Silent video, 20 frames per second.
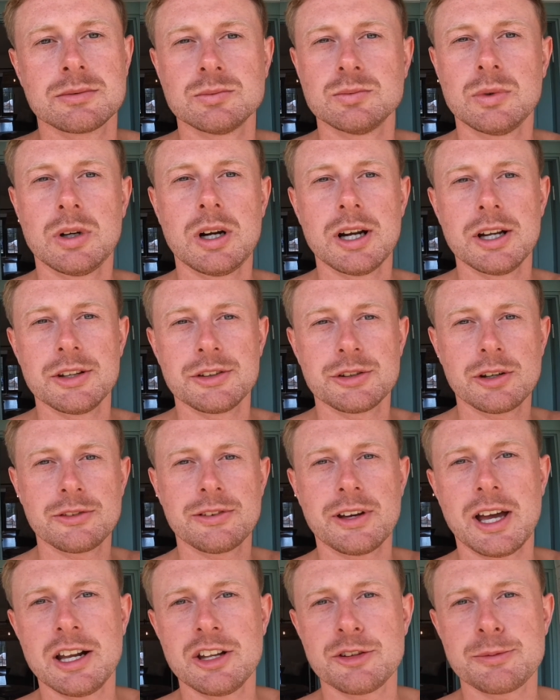Right, so
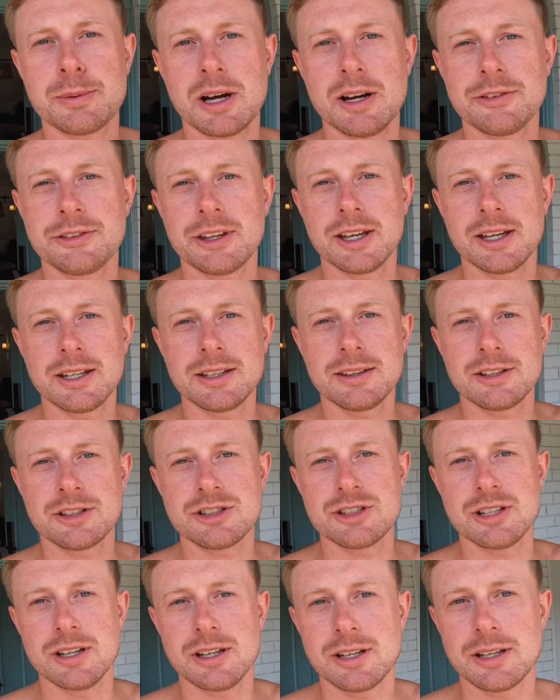for Helen's birthday this
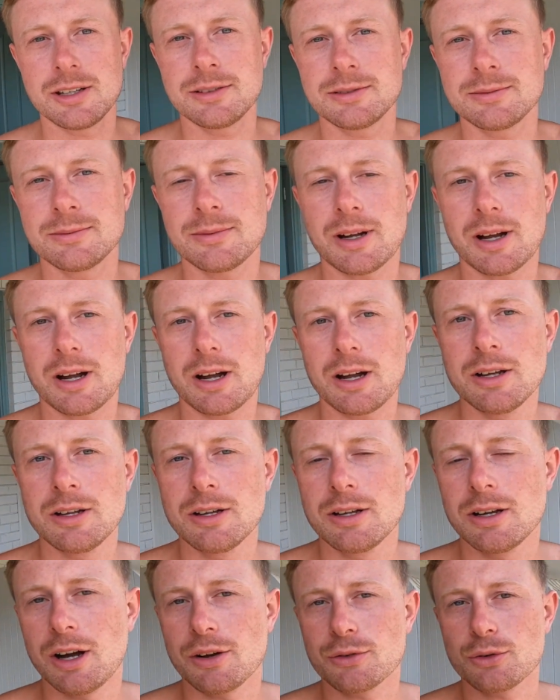year,
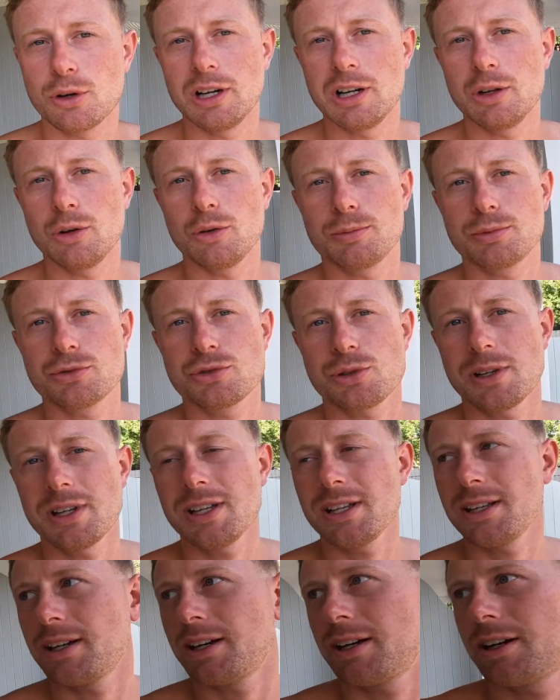I've got a little treat.